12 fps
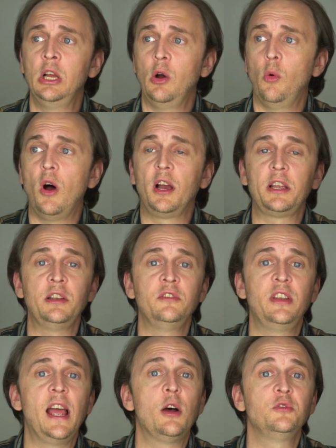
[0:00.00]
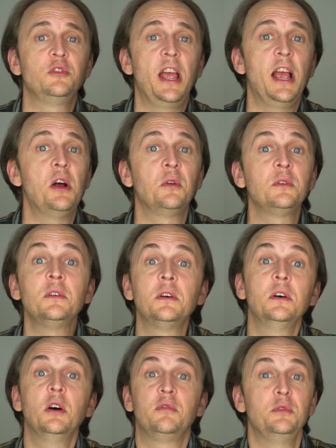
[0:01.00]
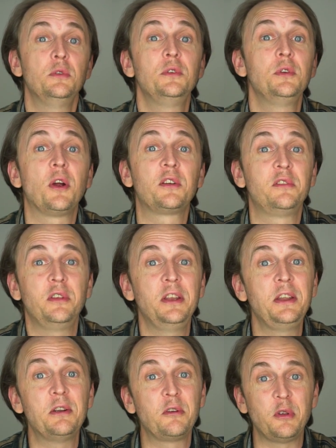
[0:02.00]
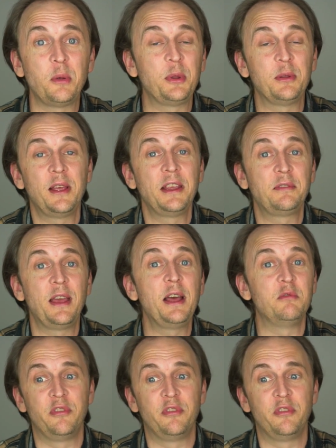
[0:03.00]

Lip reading: walking downtown of New York City or something like that,